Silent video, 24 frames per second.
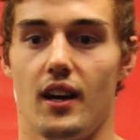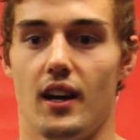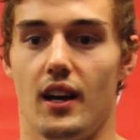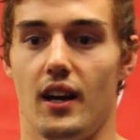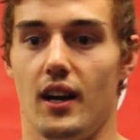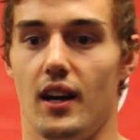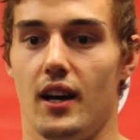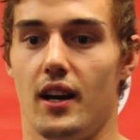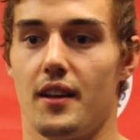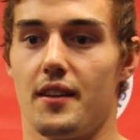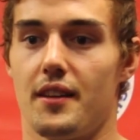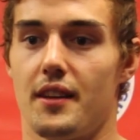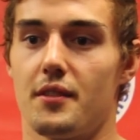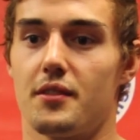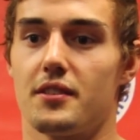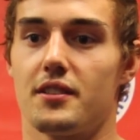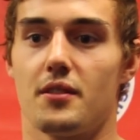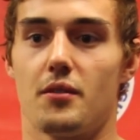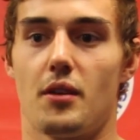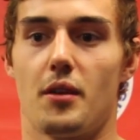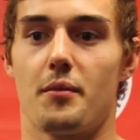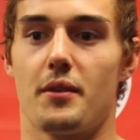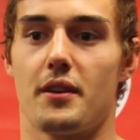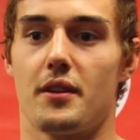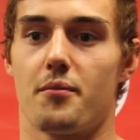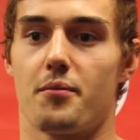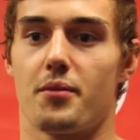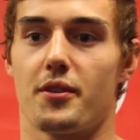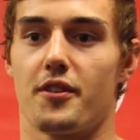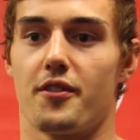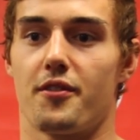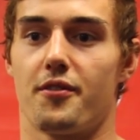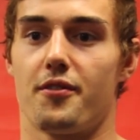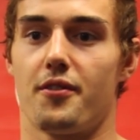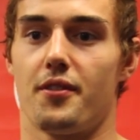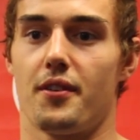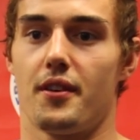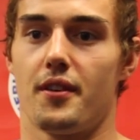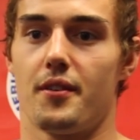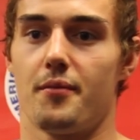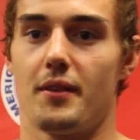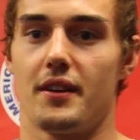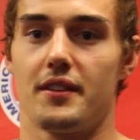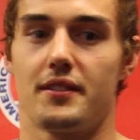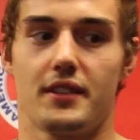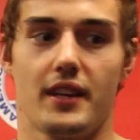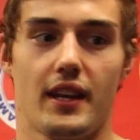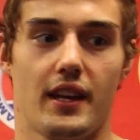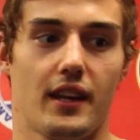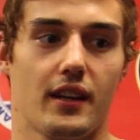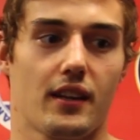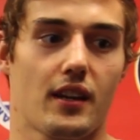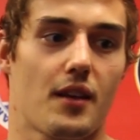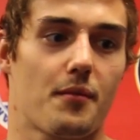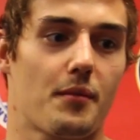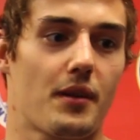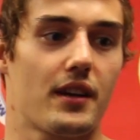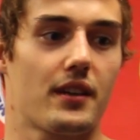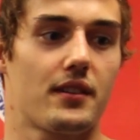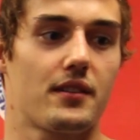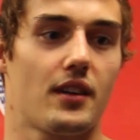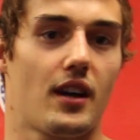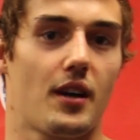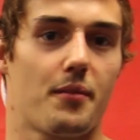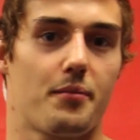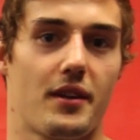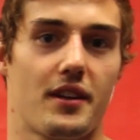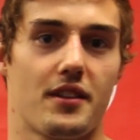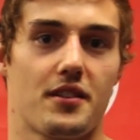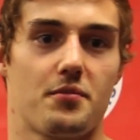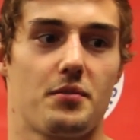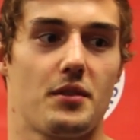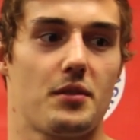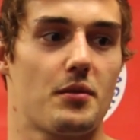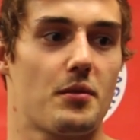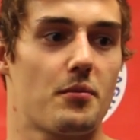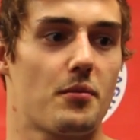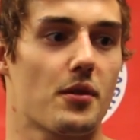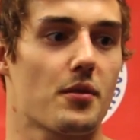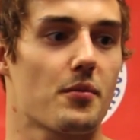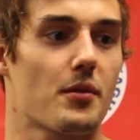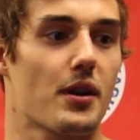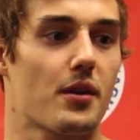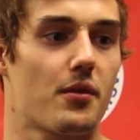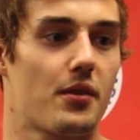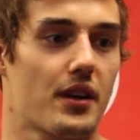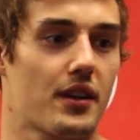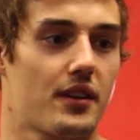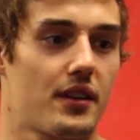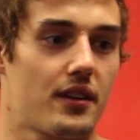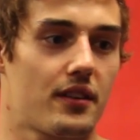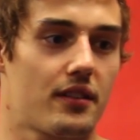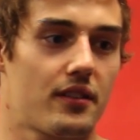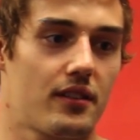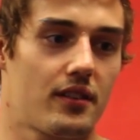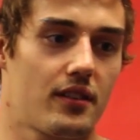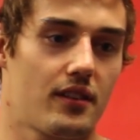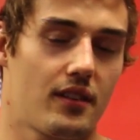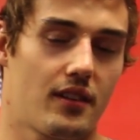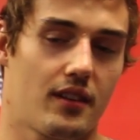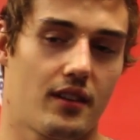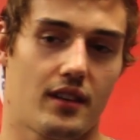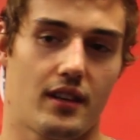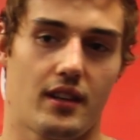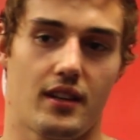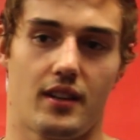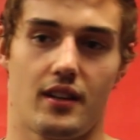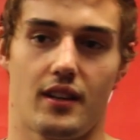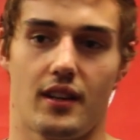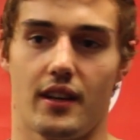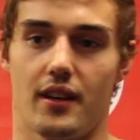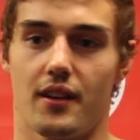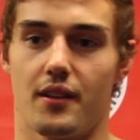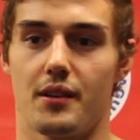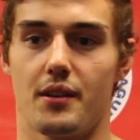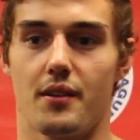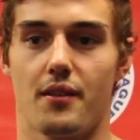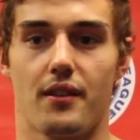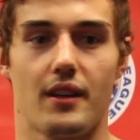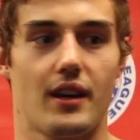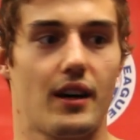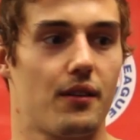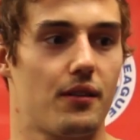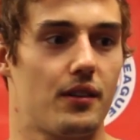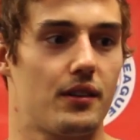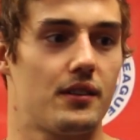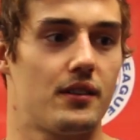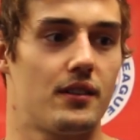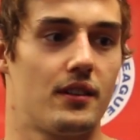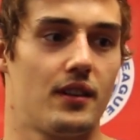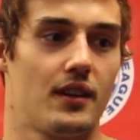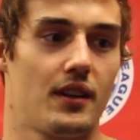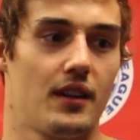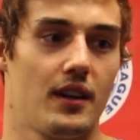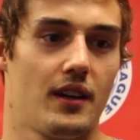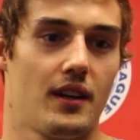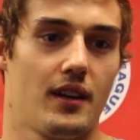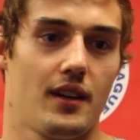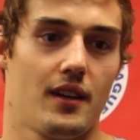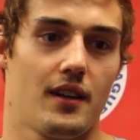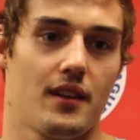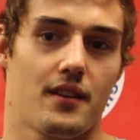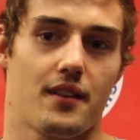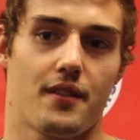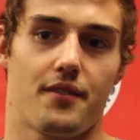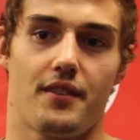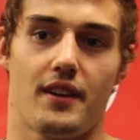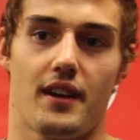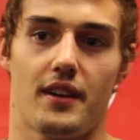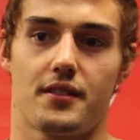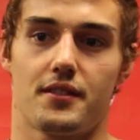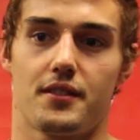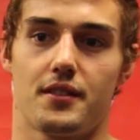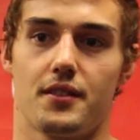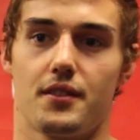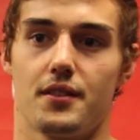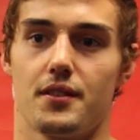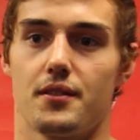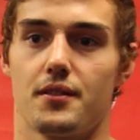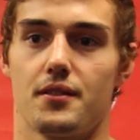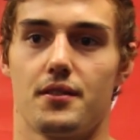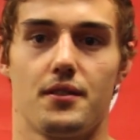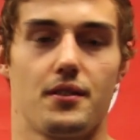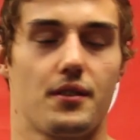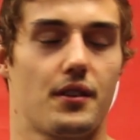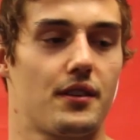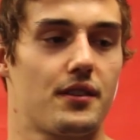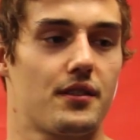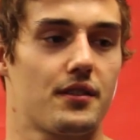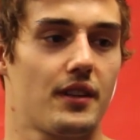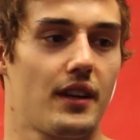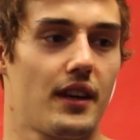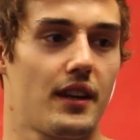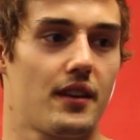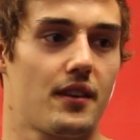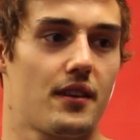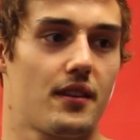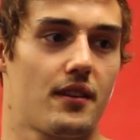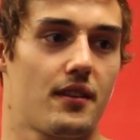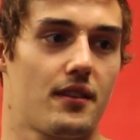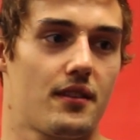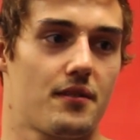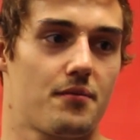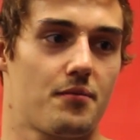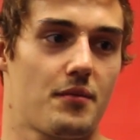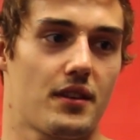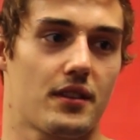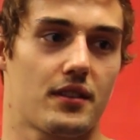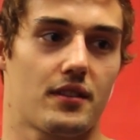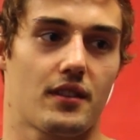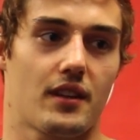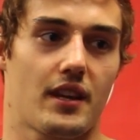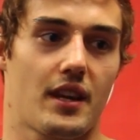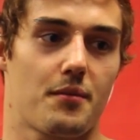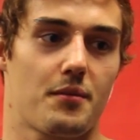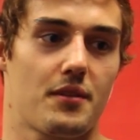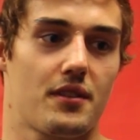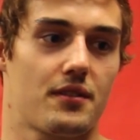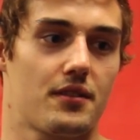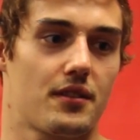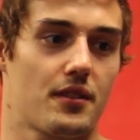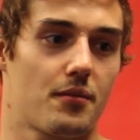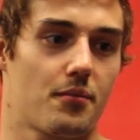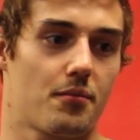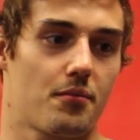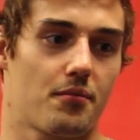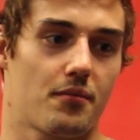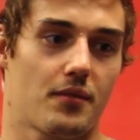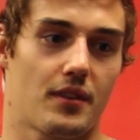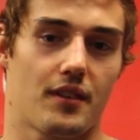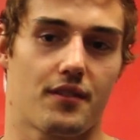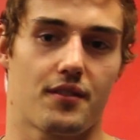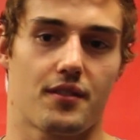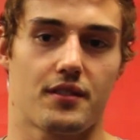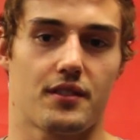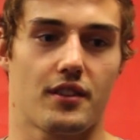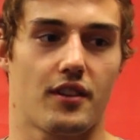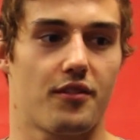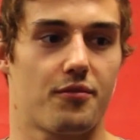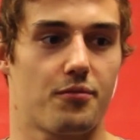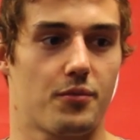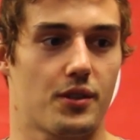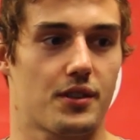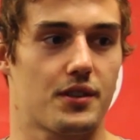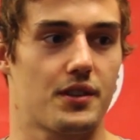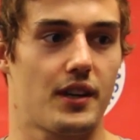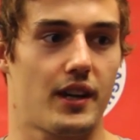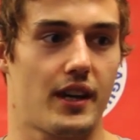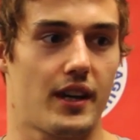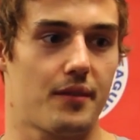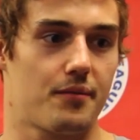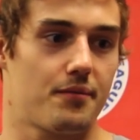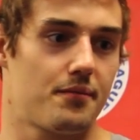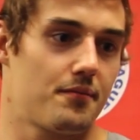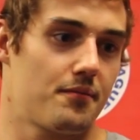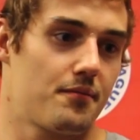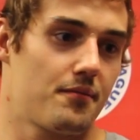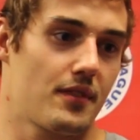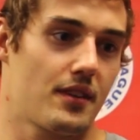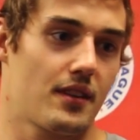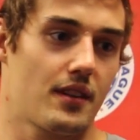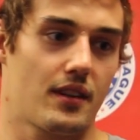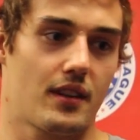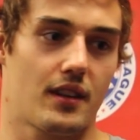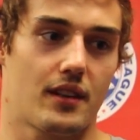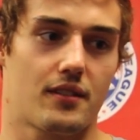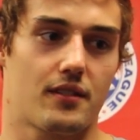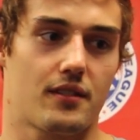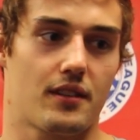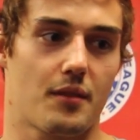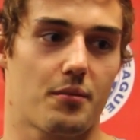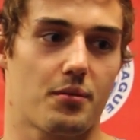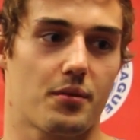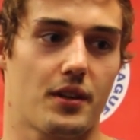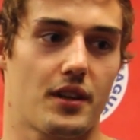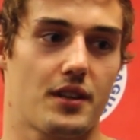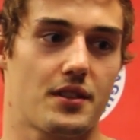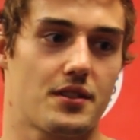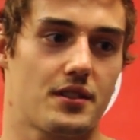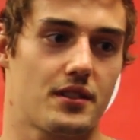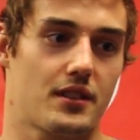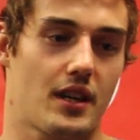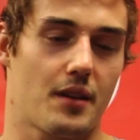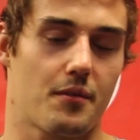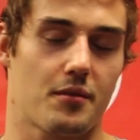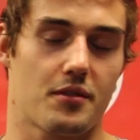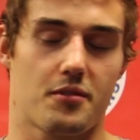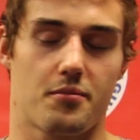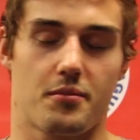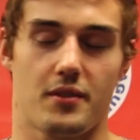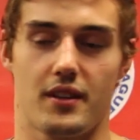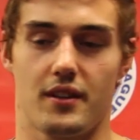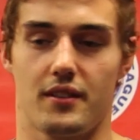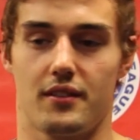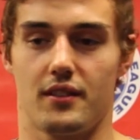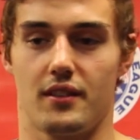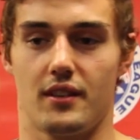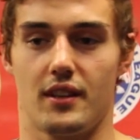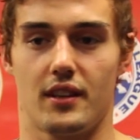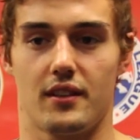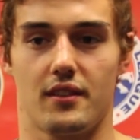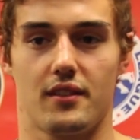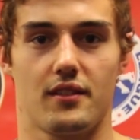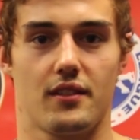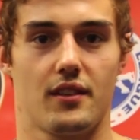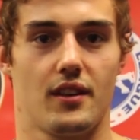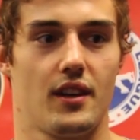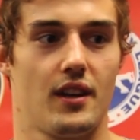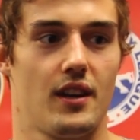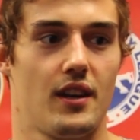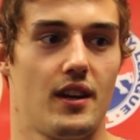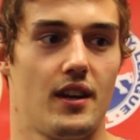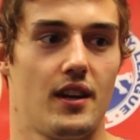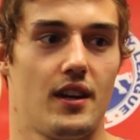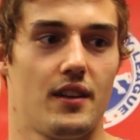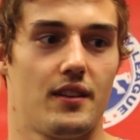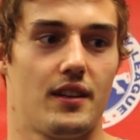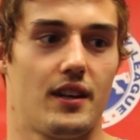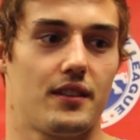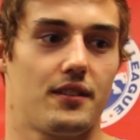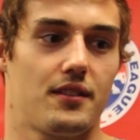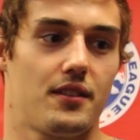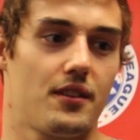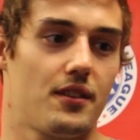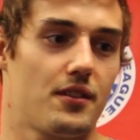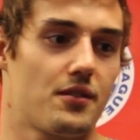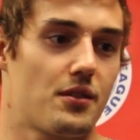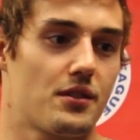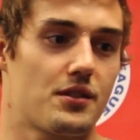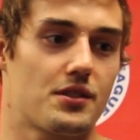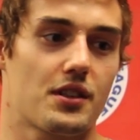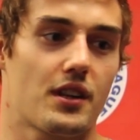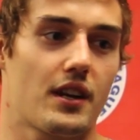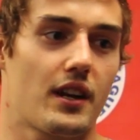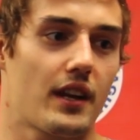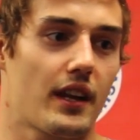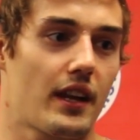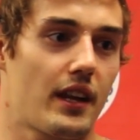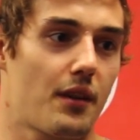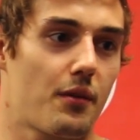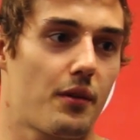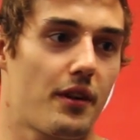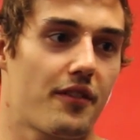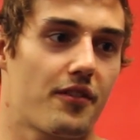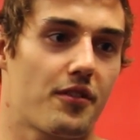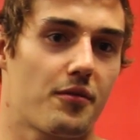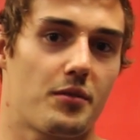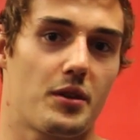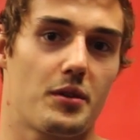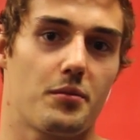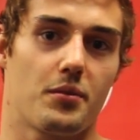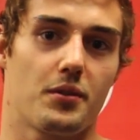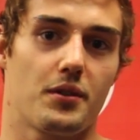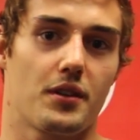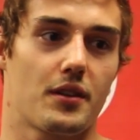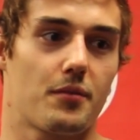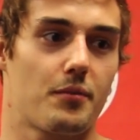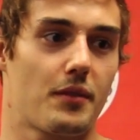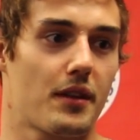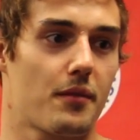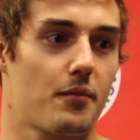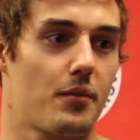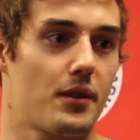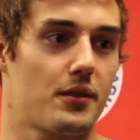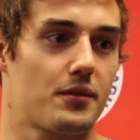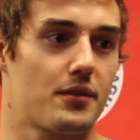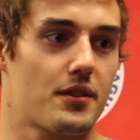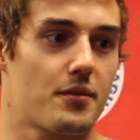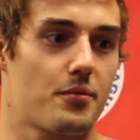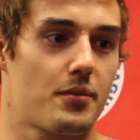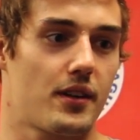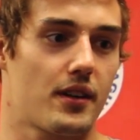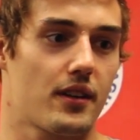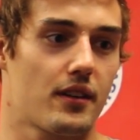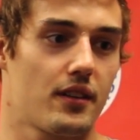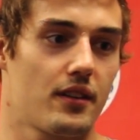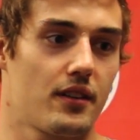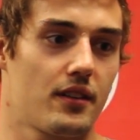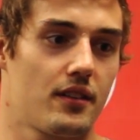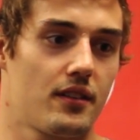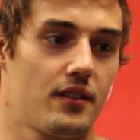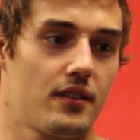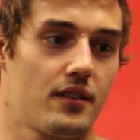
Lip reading: They still want me to improve my skating, not my top-end speed, but more my quickness, and I agree with that one. The faster you can skate, makes the game easier, gives yourself more time, gets separation time and space, and that's huge. Once you kind of get away from people, you can make plays with the puck.